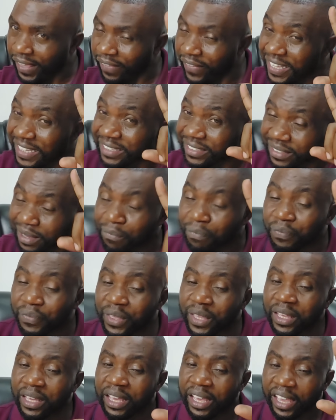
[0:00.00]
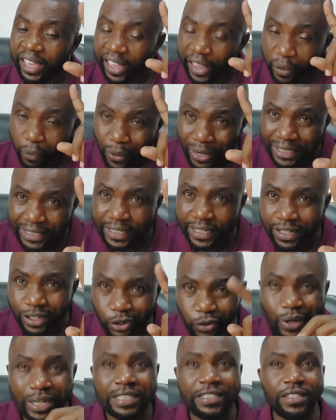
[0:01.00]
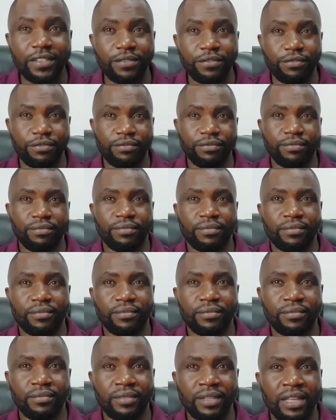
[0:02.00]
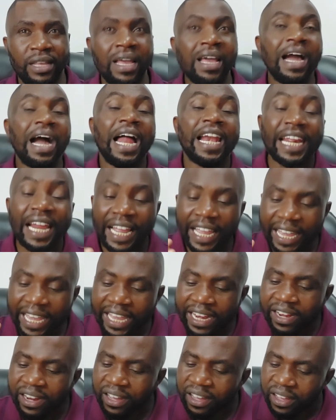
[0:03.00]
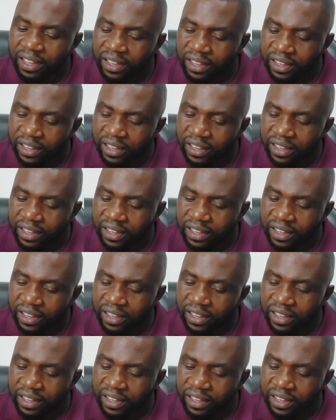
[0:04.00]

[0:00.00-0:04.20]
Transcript: there's something he wanted to achieve. And again,